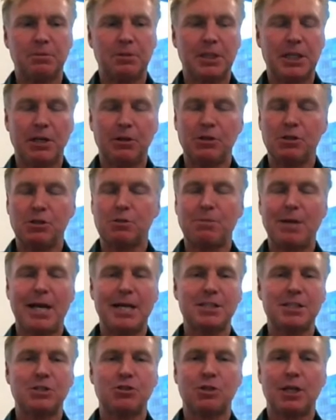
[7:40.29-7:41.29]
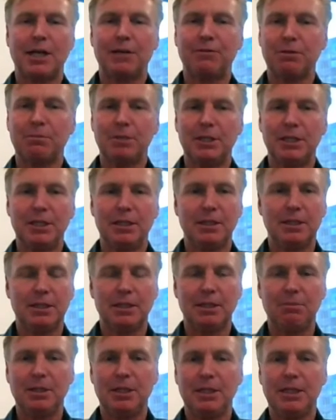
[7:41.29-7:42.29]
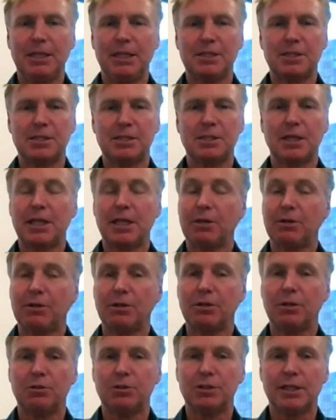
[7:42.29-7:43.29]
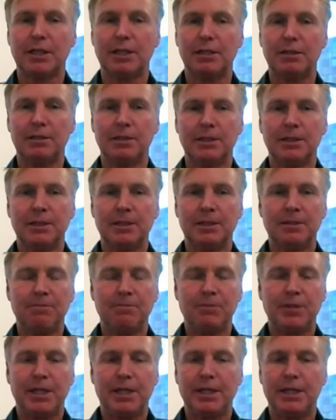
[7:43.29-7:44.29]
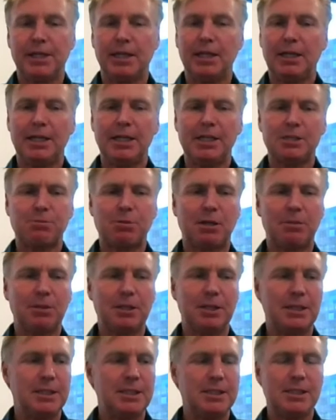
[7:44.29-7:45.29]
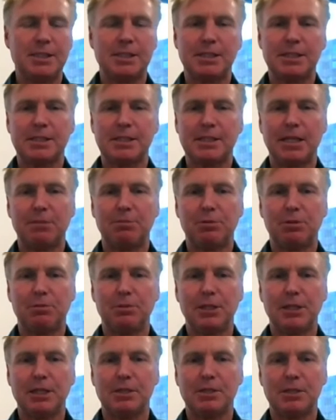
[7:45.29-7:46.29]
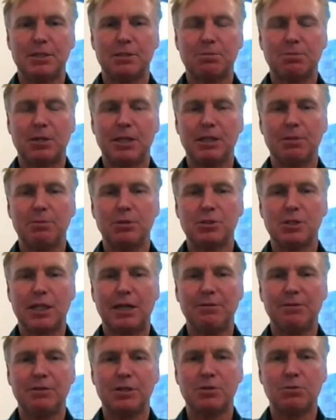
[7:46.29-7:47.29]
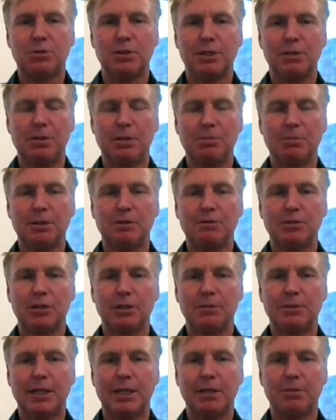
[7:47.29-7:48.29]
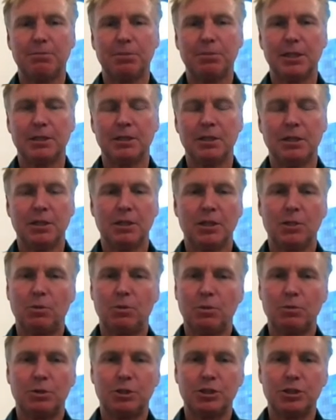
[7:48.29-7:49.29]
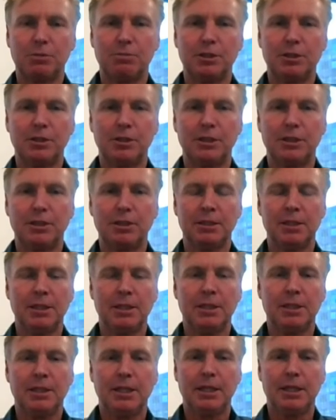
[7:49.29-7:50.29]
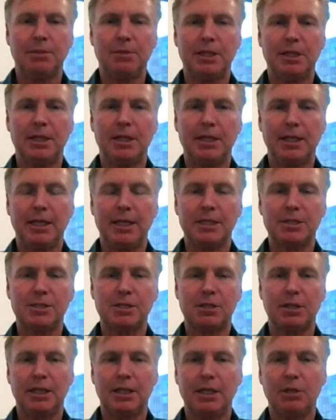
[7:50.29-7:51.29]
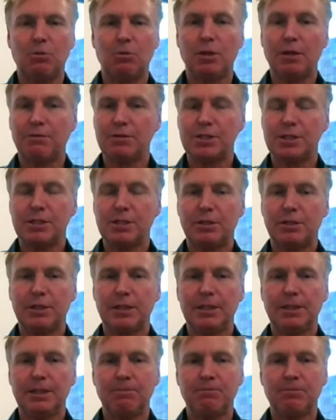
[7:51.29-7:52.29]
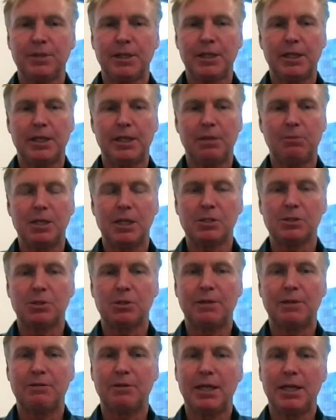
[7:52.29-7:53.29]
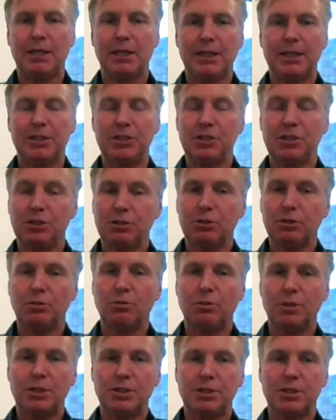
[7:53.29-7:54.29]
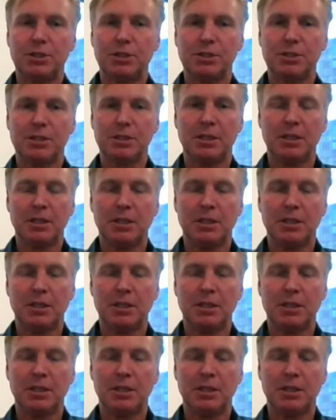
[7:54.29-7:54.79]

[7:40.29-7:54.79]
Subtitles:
carriers passing traffic, in many cases a carrier hotel. And LA is probably the easiest example because it's probably the most obvious one that people have heard about, but the One Wilshire building in LA is our LA1 facility. We also have LA2, which is